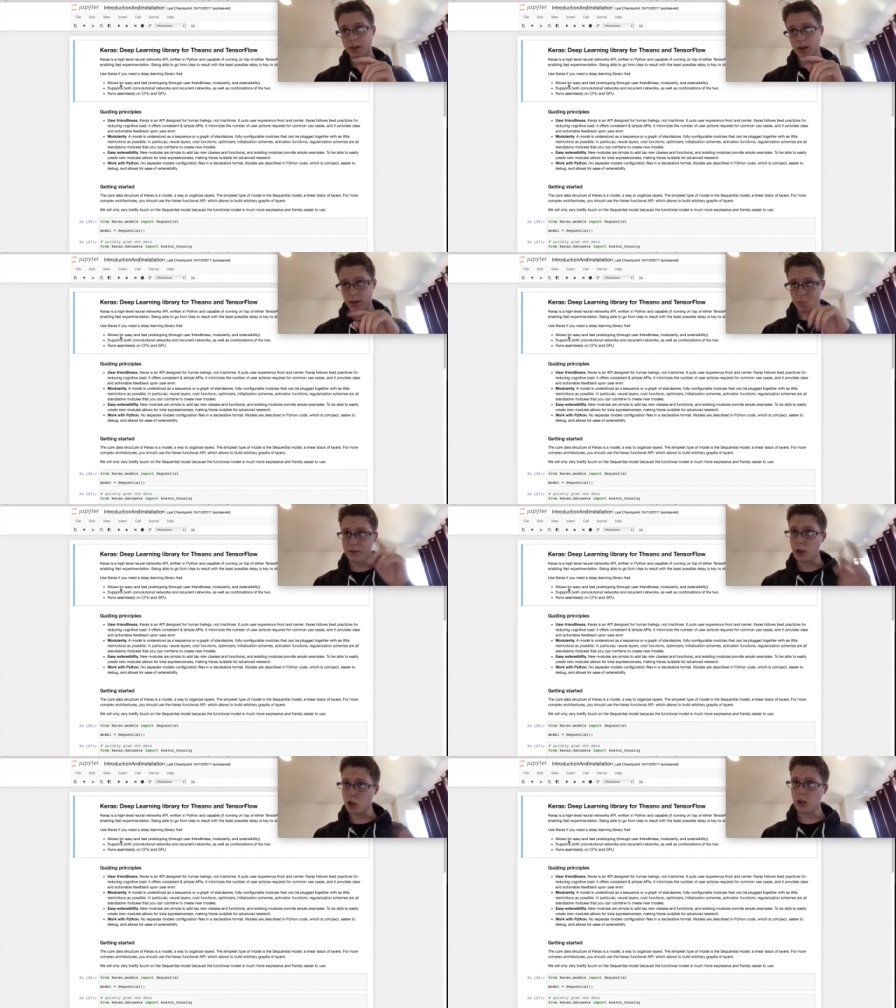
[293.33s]
uh, the
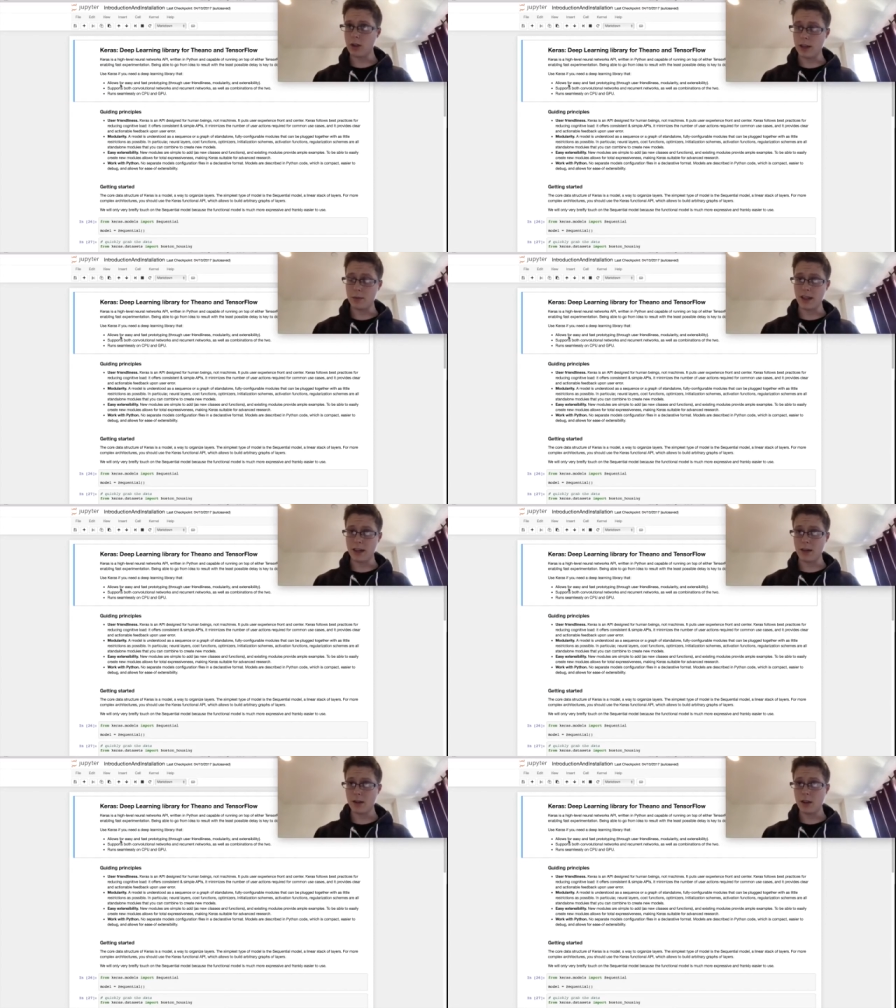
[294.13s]
functional
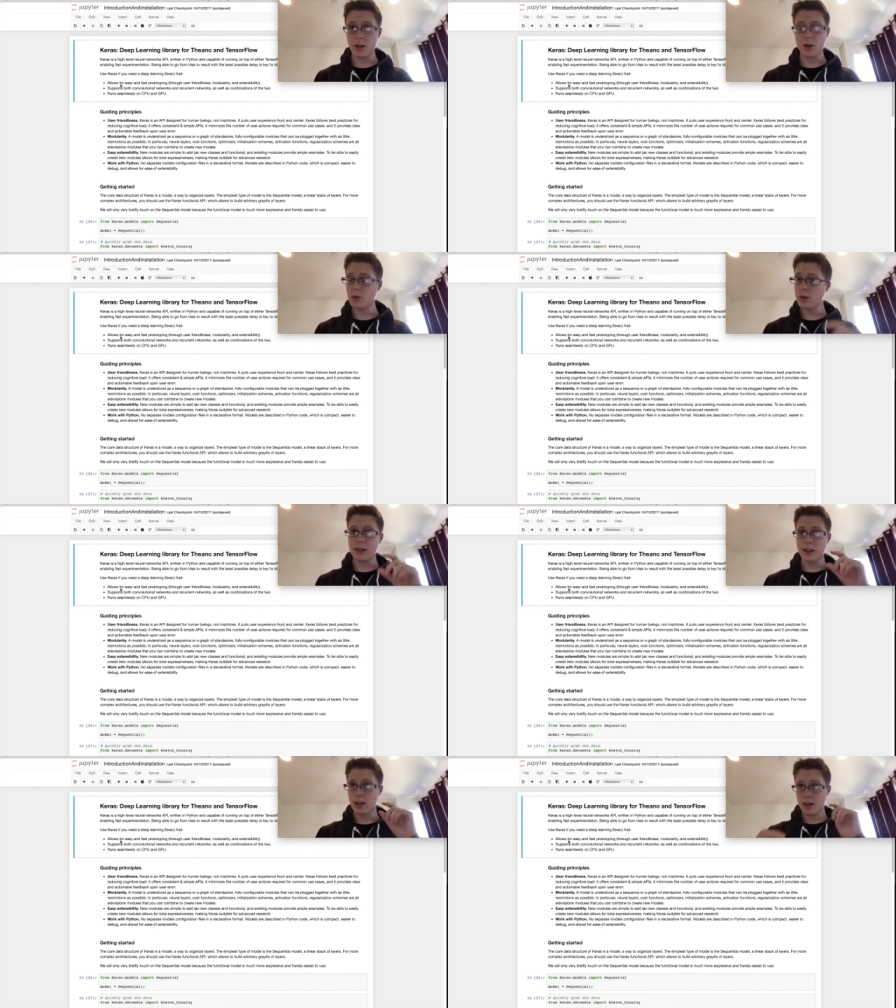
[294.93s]
API. You can
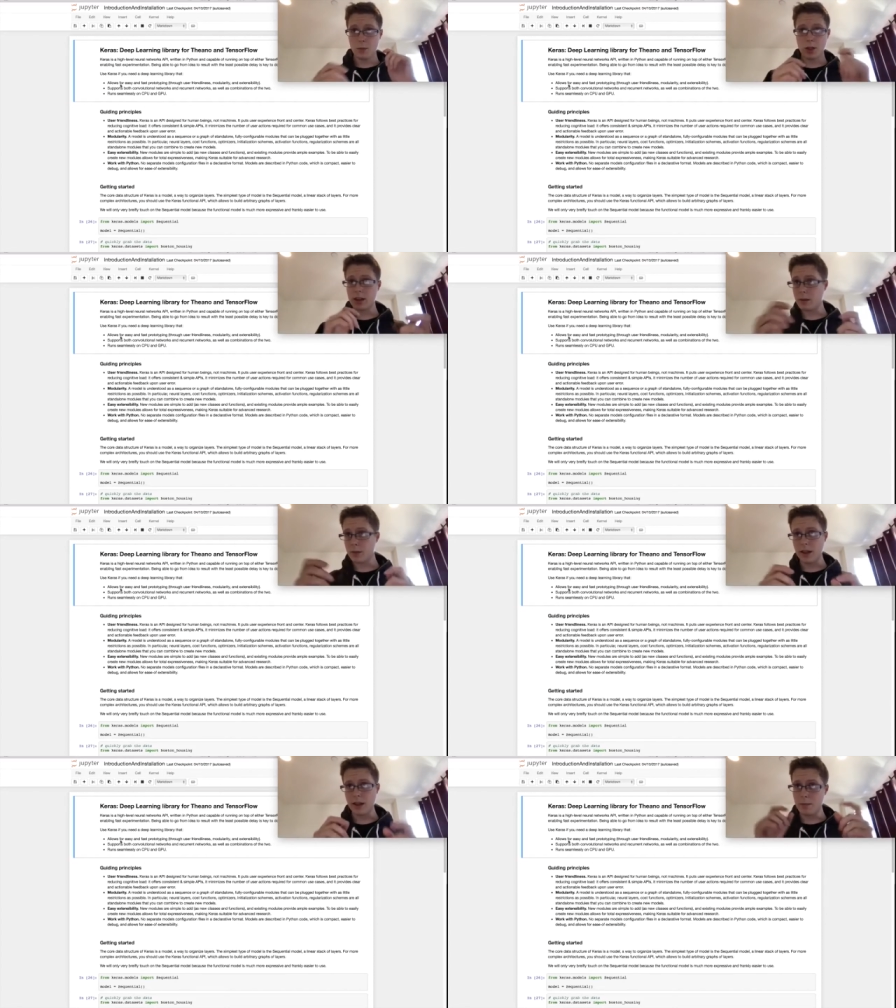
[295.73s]
really plug and
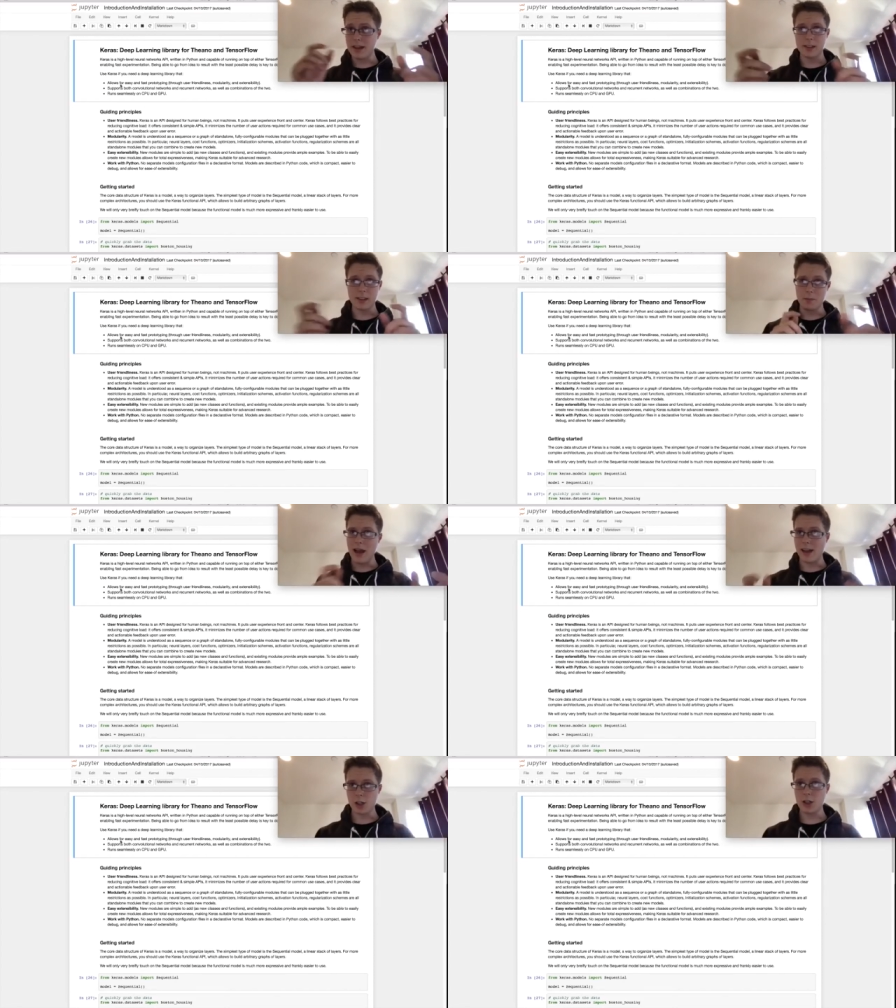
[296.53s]
play, mix and
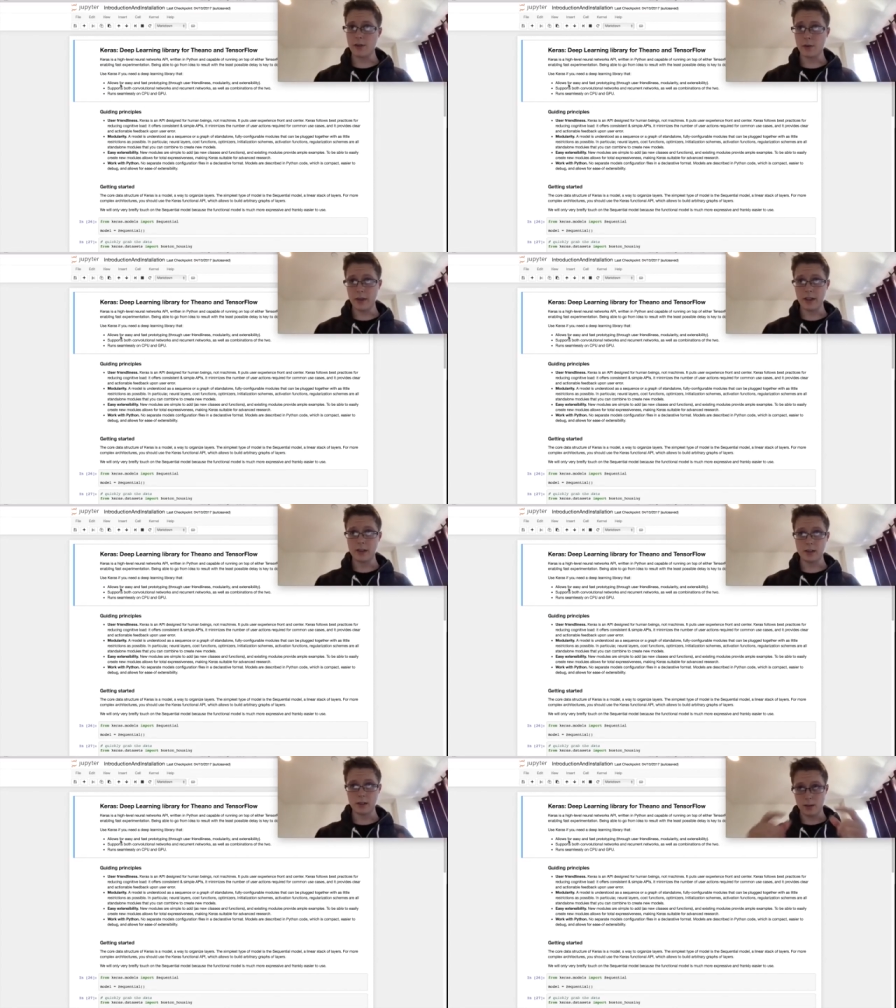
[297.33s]
match different
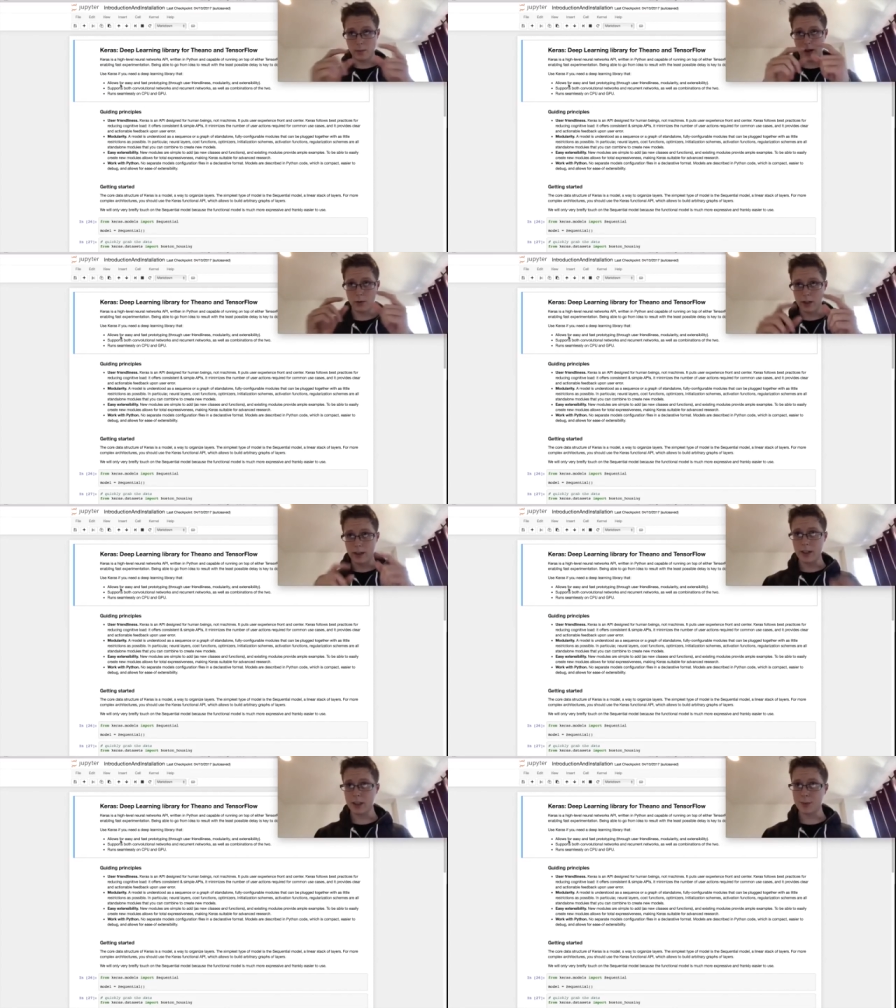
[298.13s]
pieces to make really
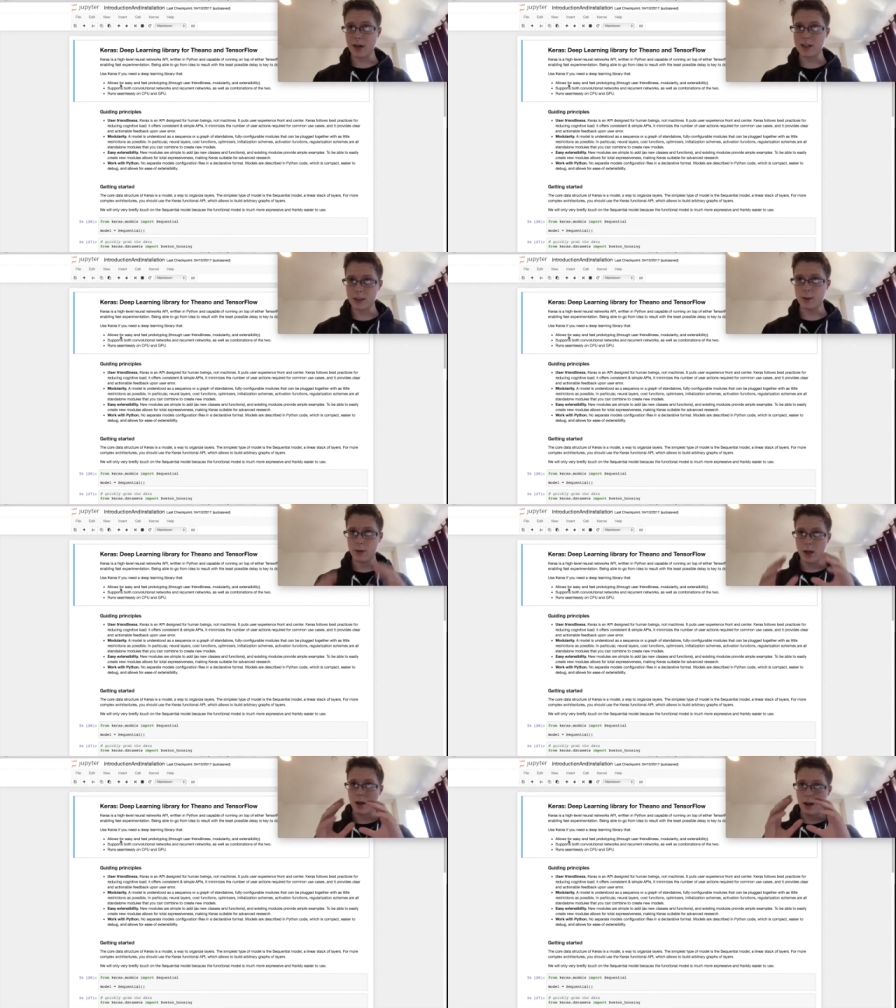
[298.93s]
expressive
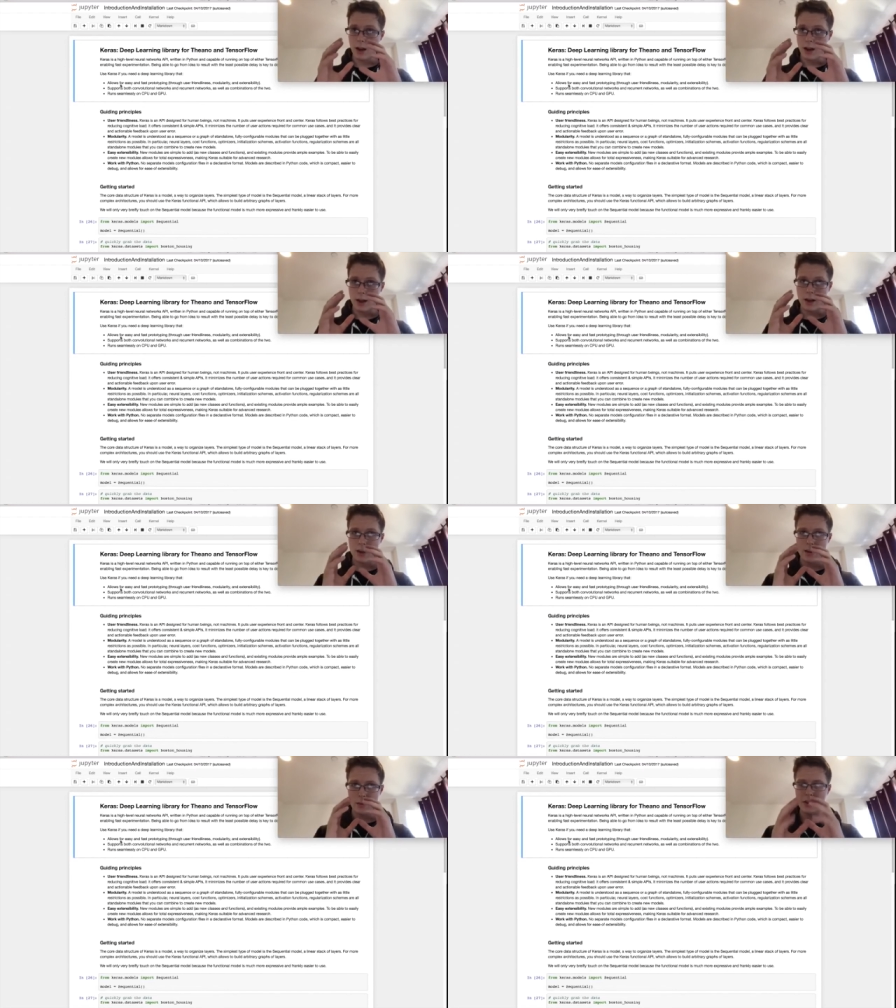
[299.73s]

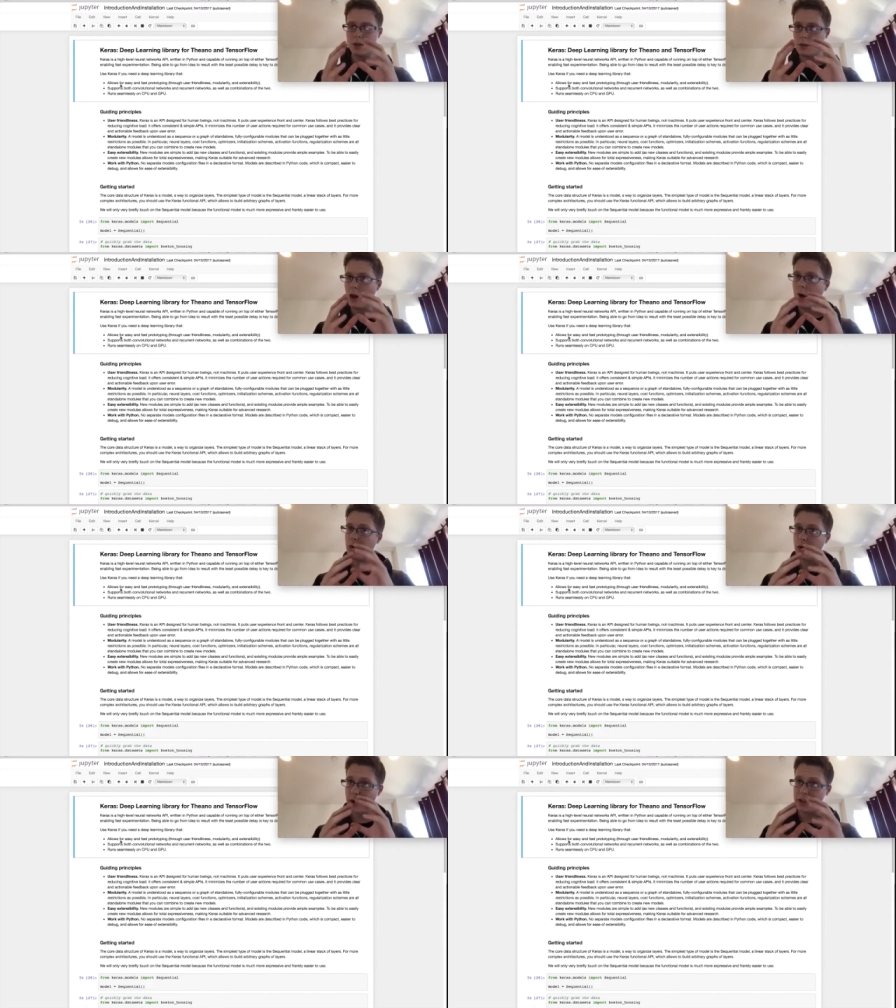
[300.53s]
uh, pieces of code that
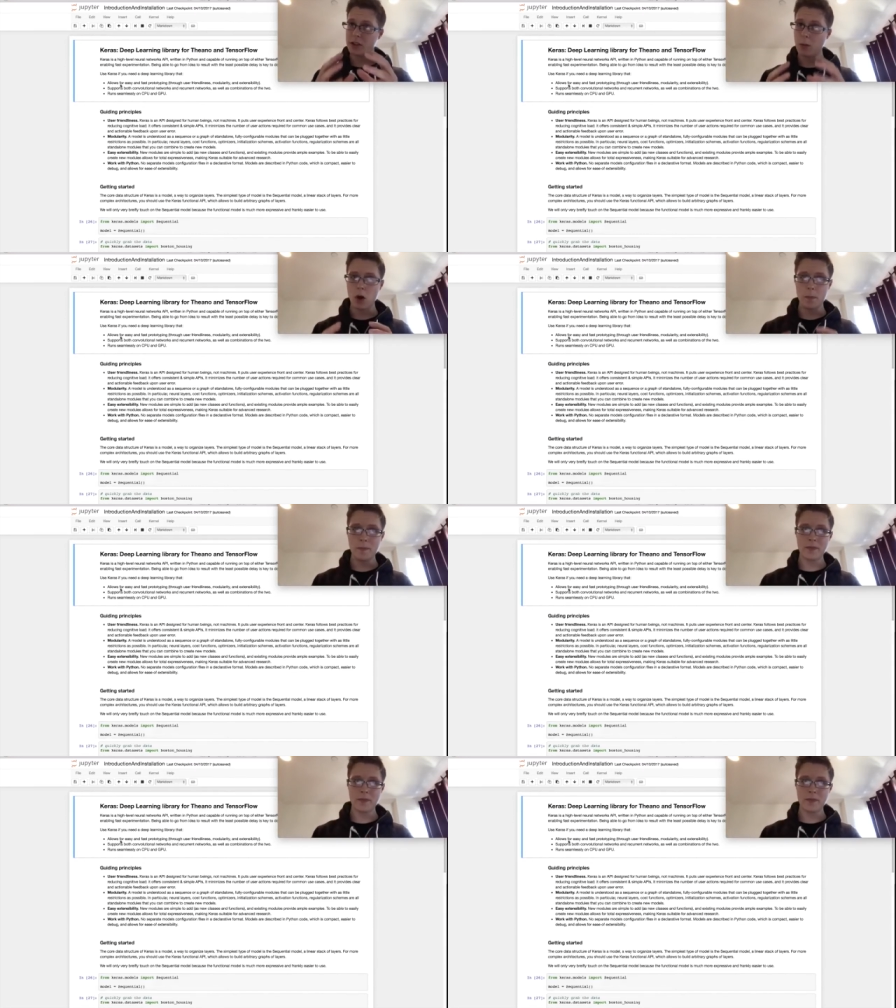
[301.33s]
are very small.